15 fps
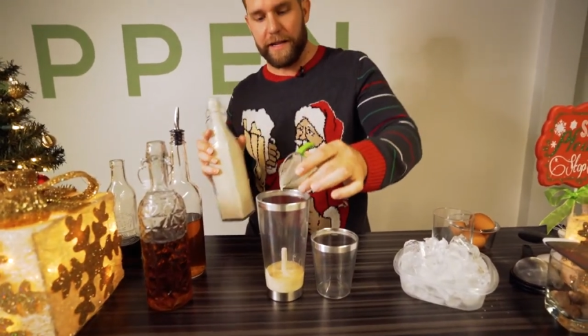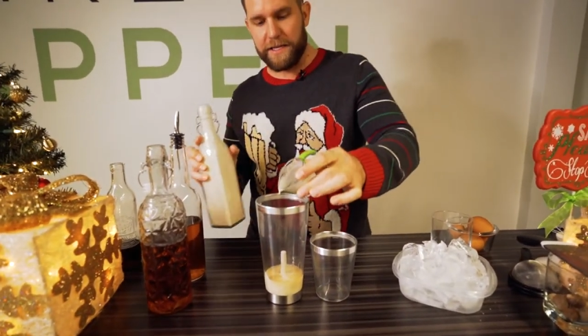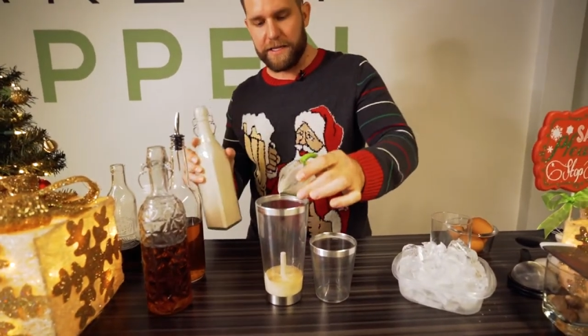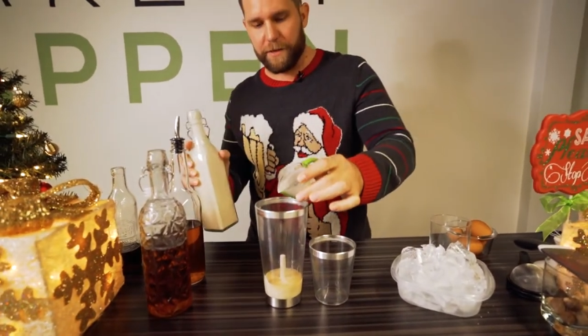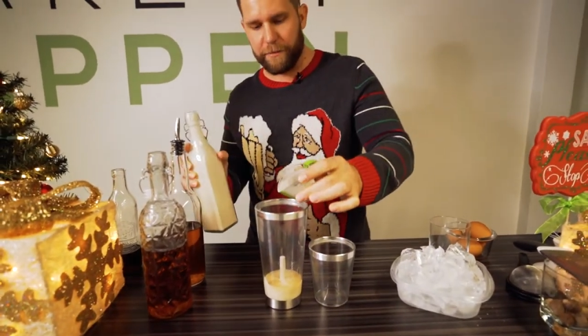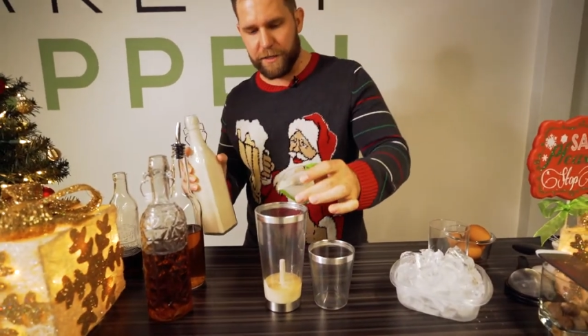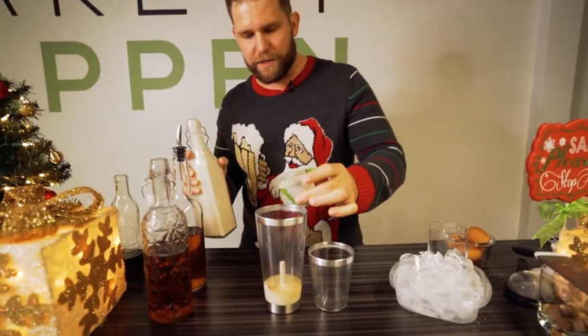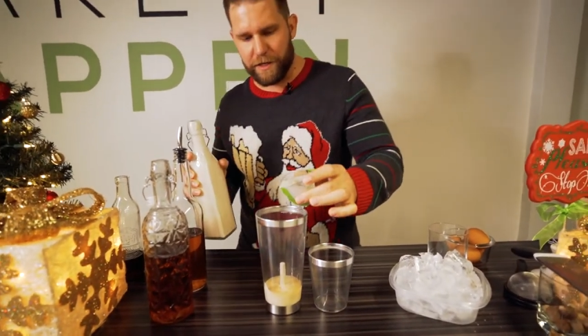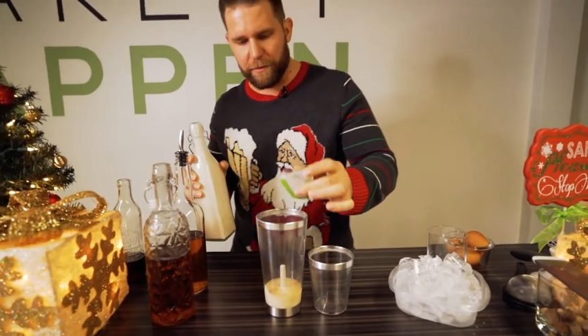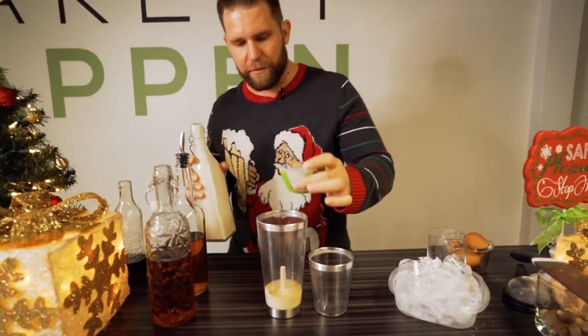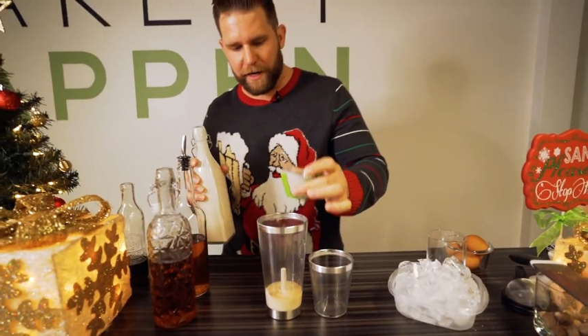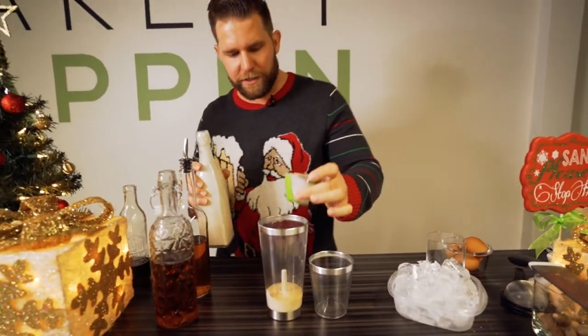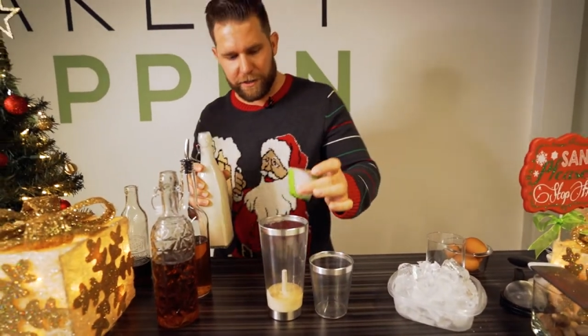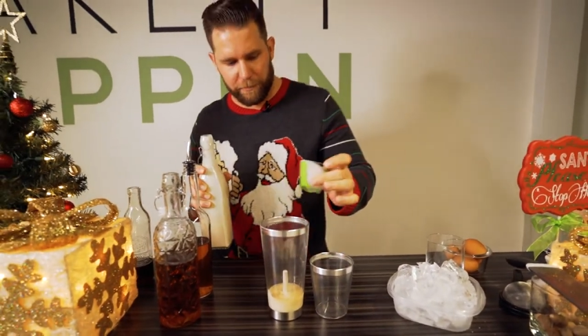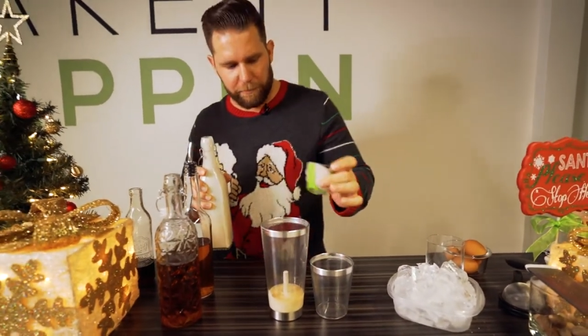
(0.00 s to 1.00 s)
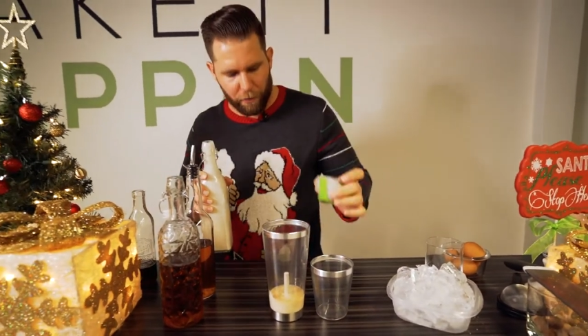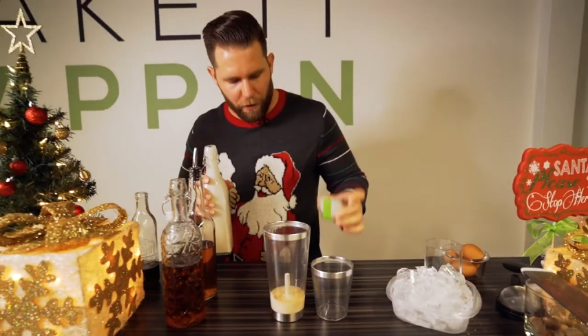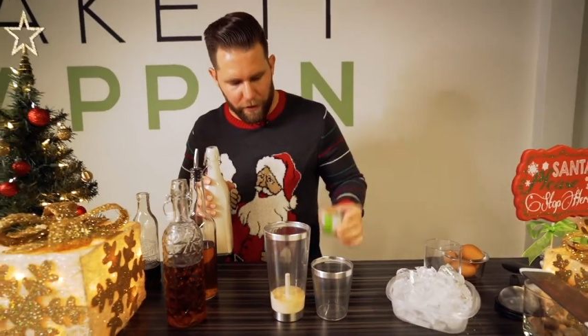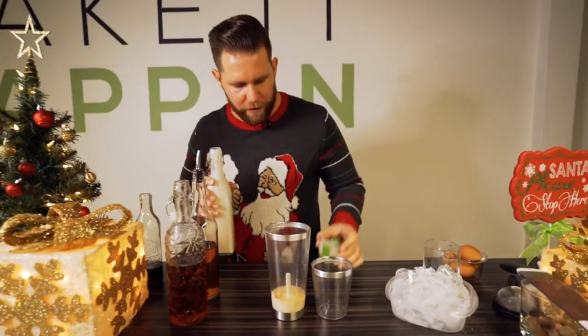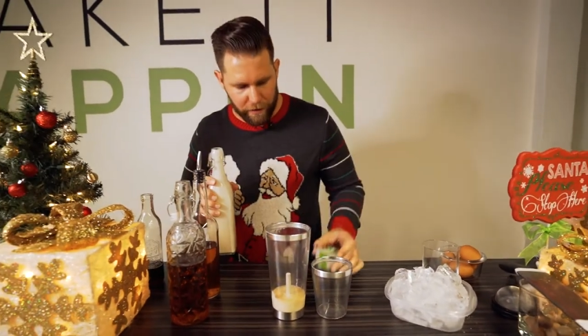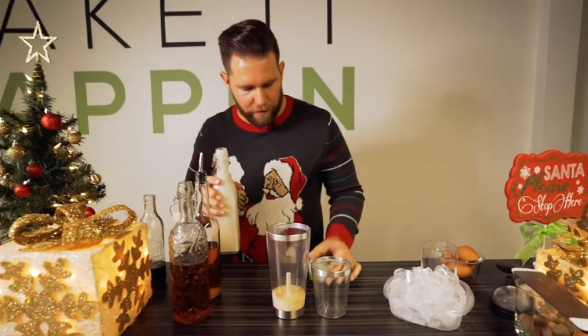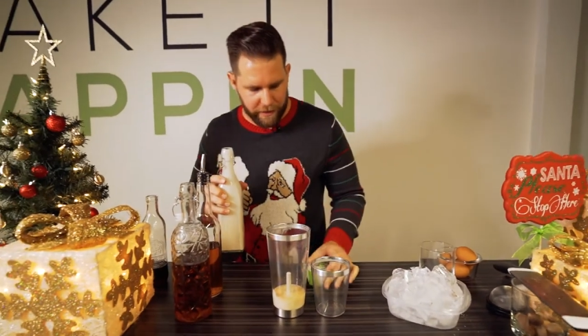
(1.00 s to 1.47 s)
it simmer too much or
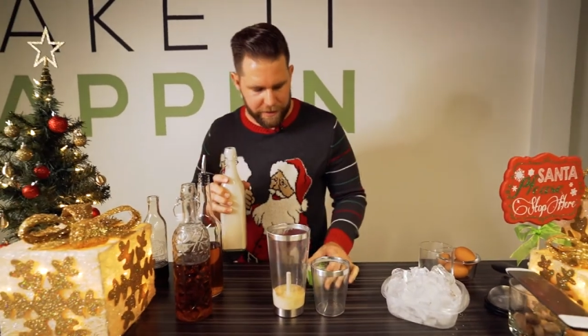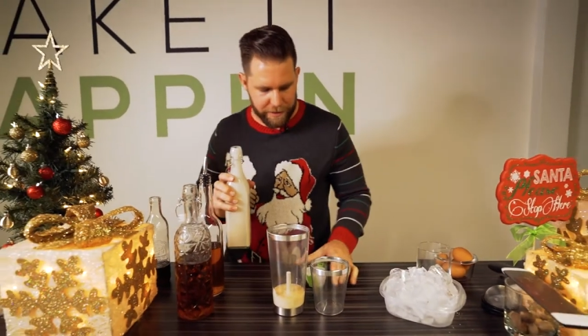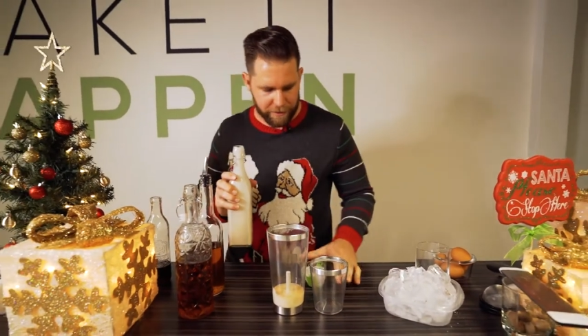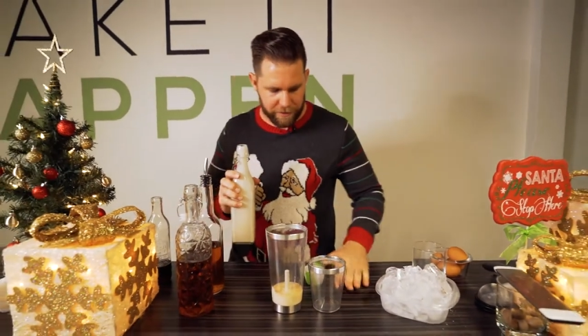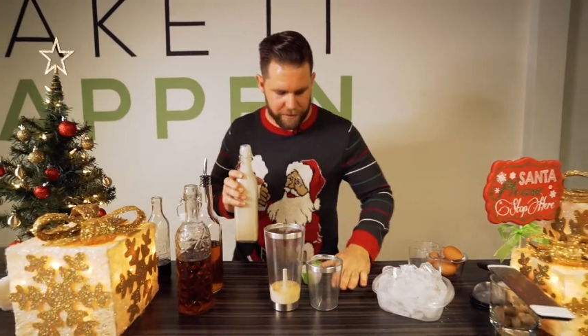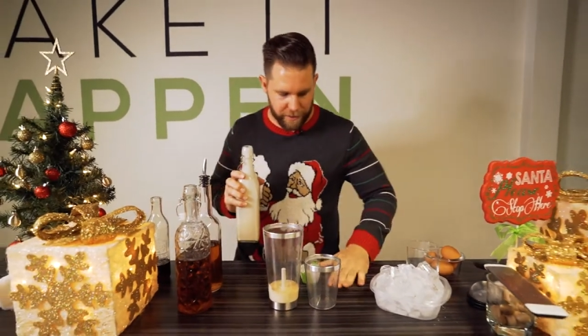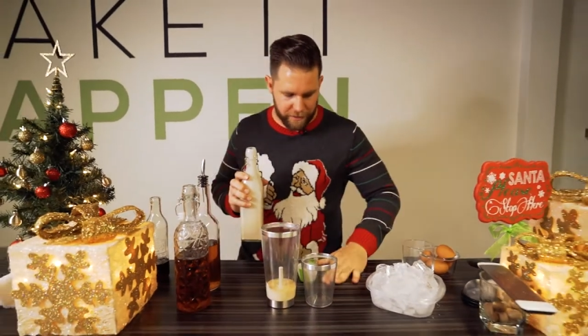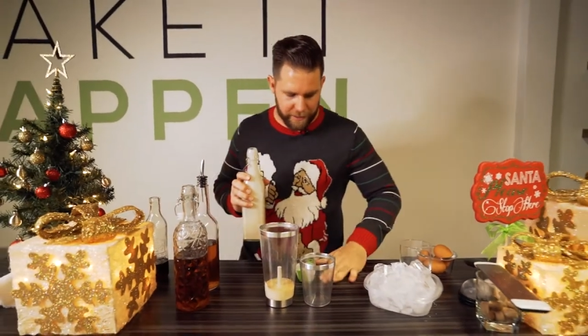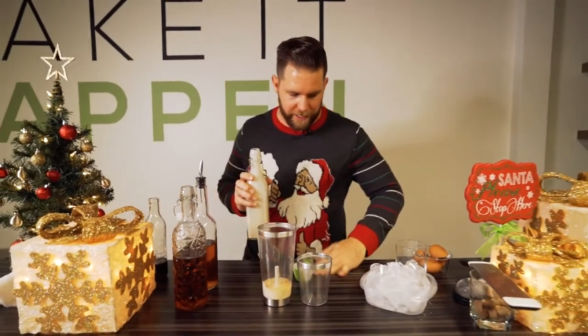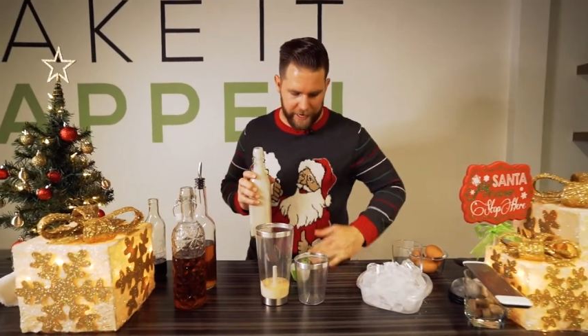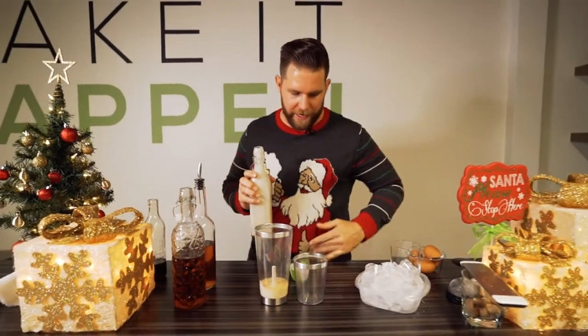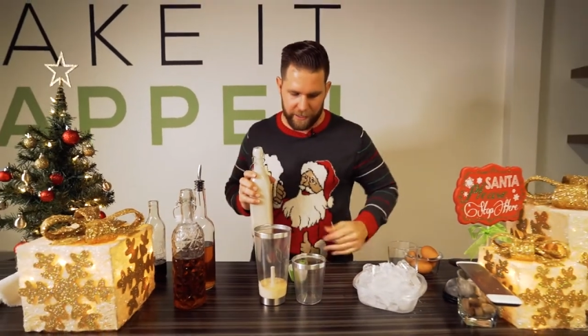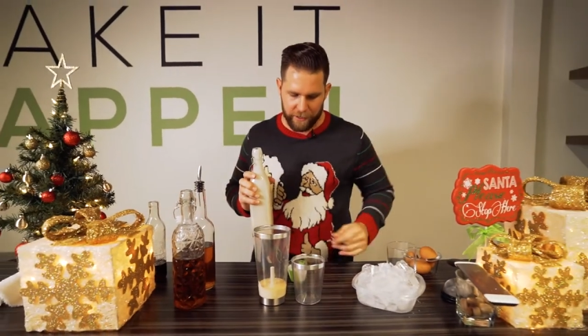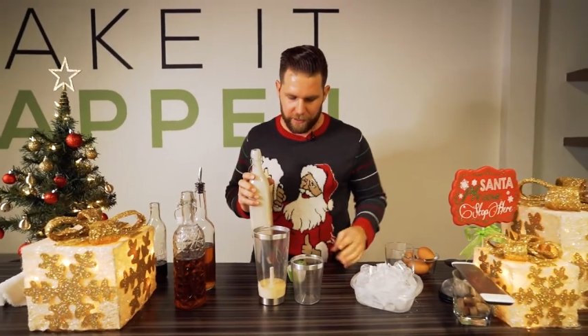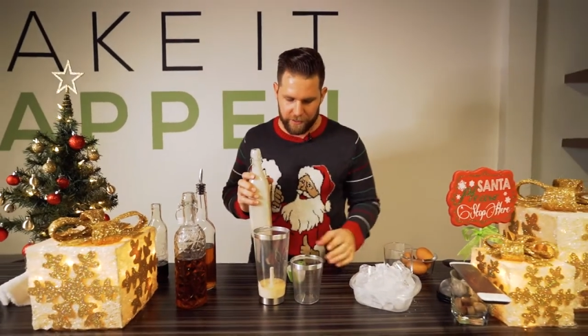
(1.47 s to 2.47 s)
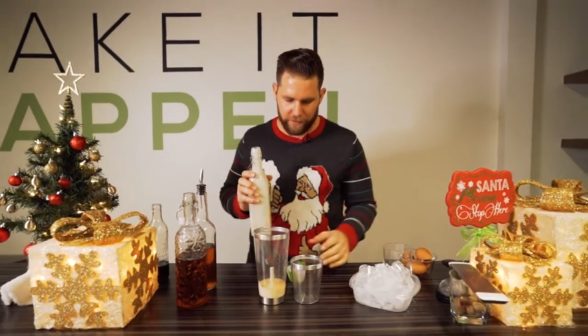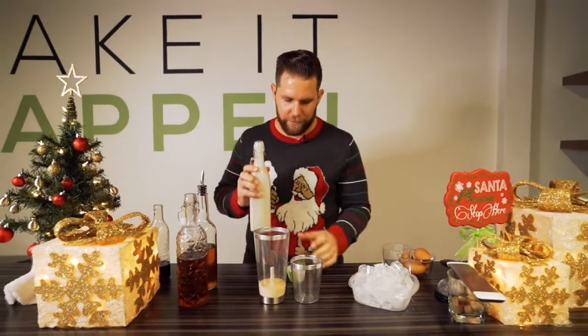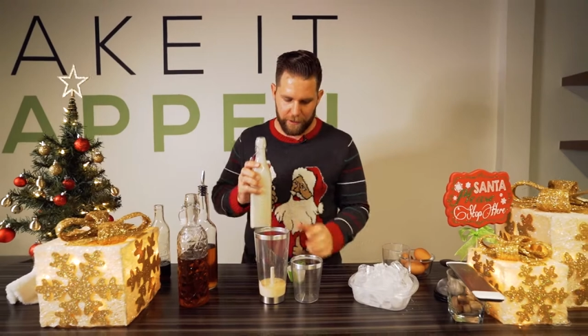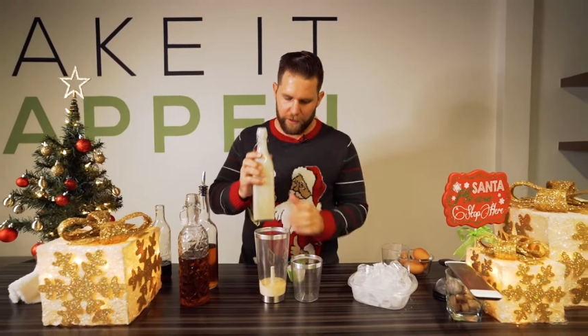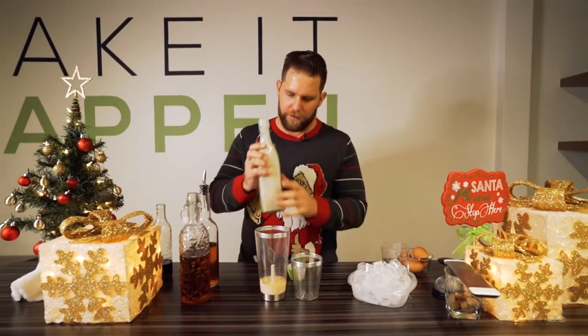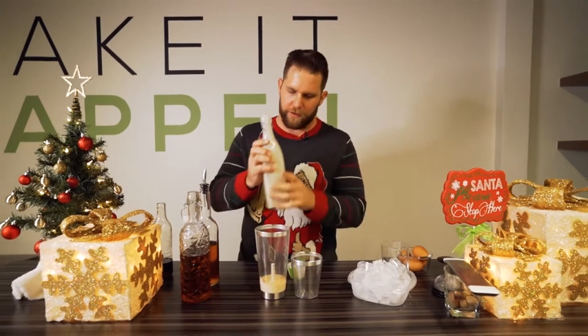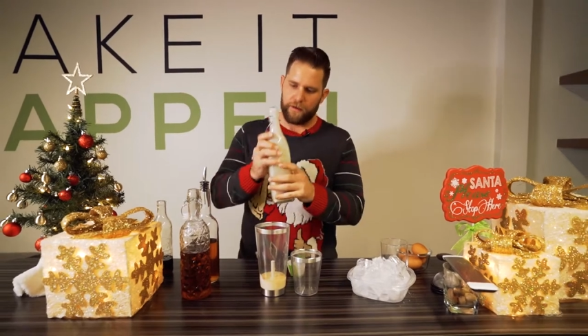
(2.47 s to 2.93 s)
boil because you'll start to kind of cook the
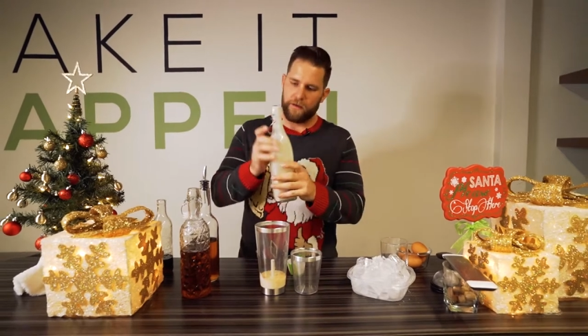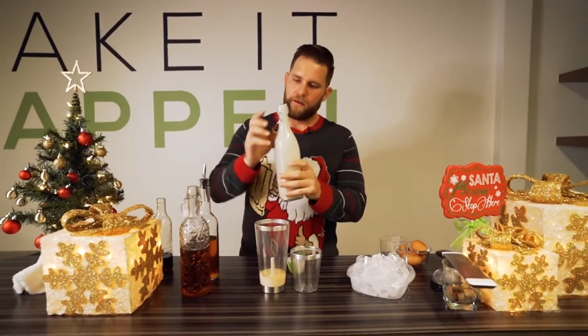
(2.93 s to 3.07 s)
milk.